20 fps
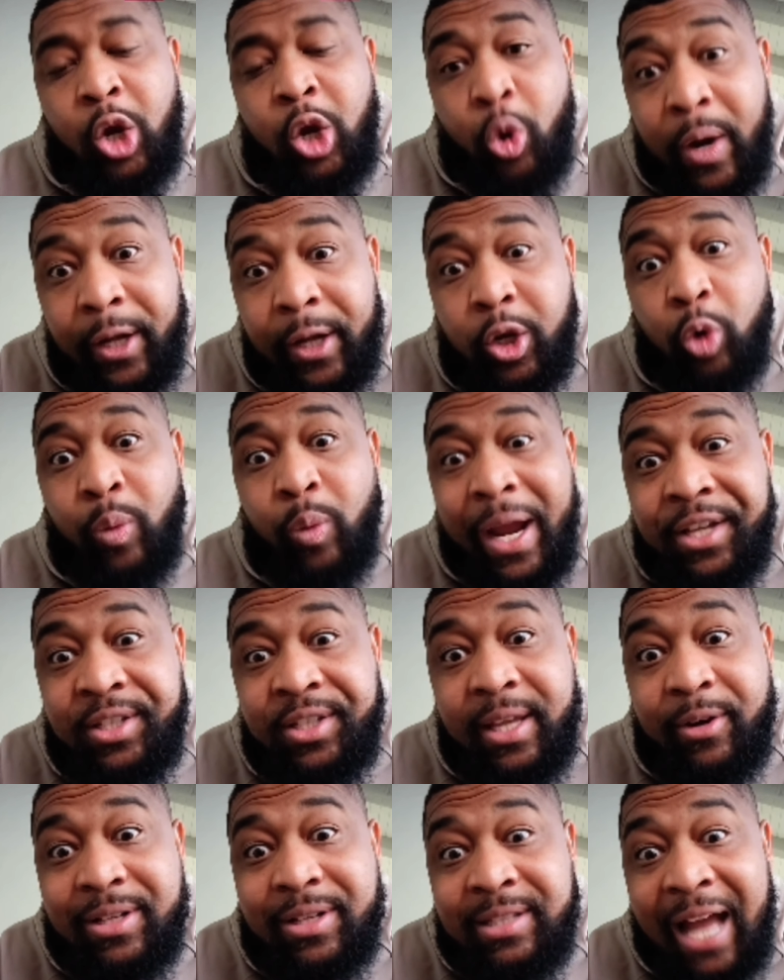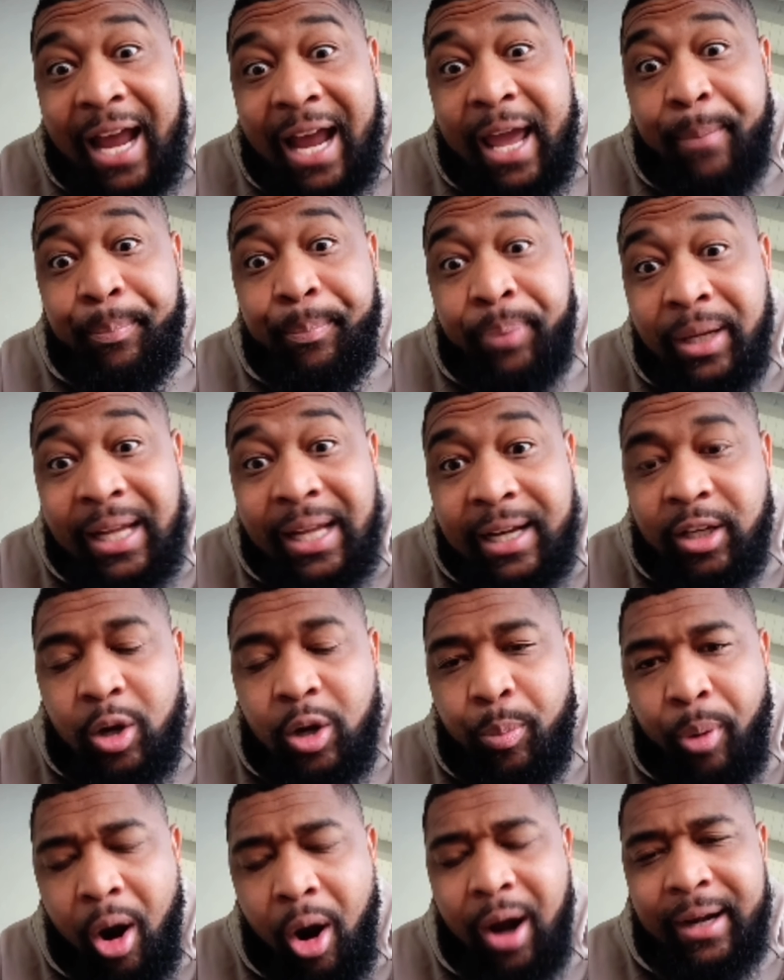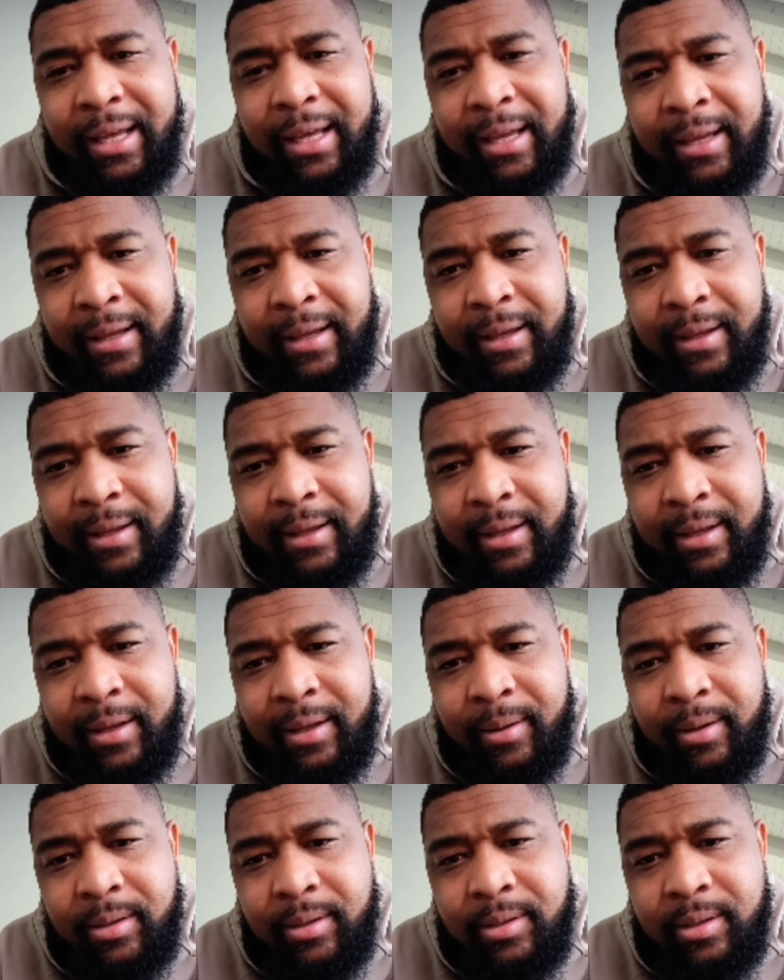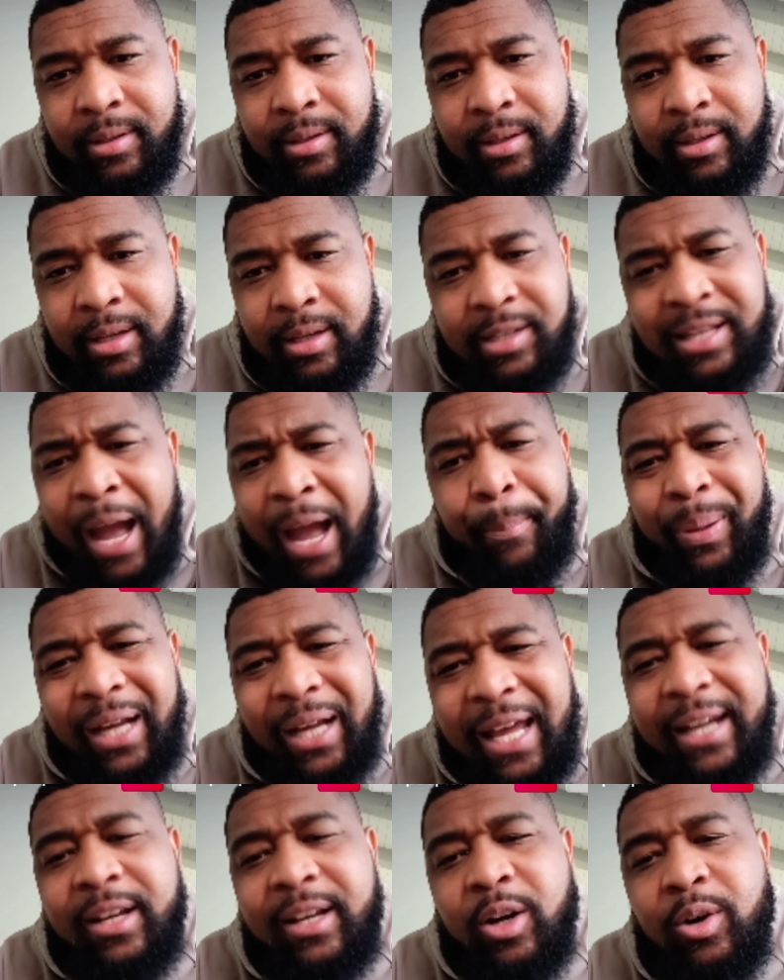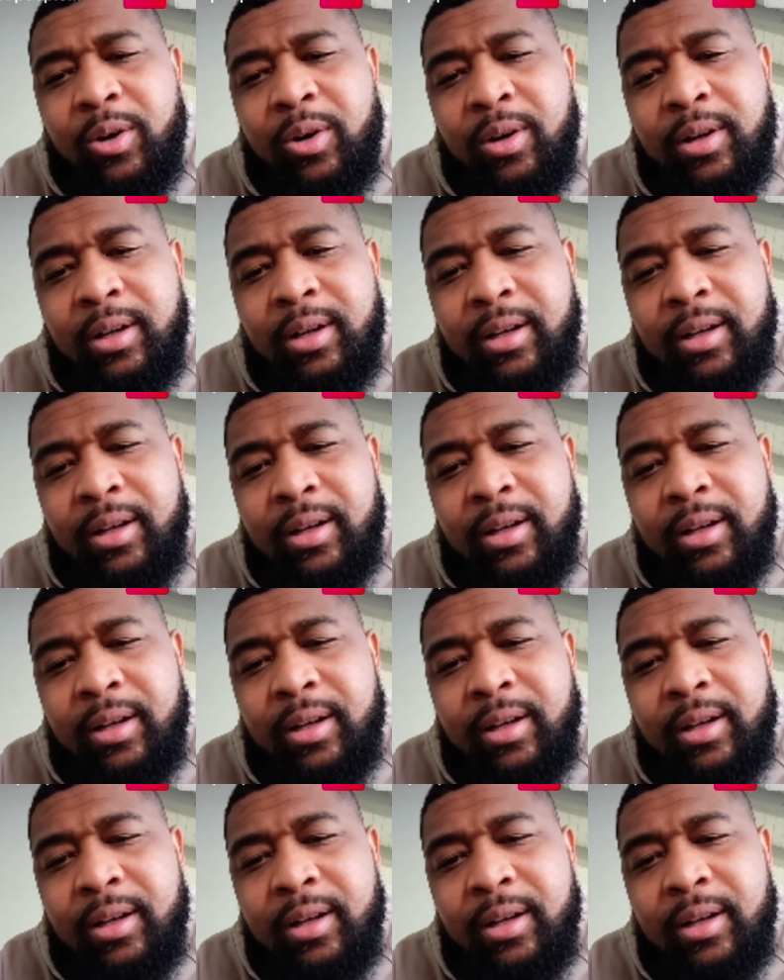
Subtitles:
Critical race theory is not a political party. It's not political.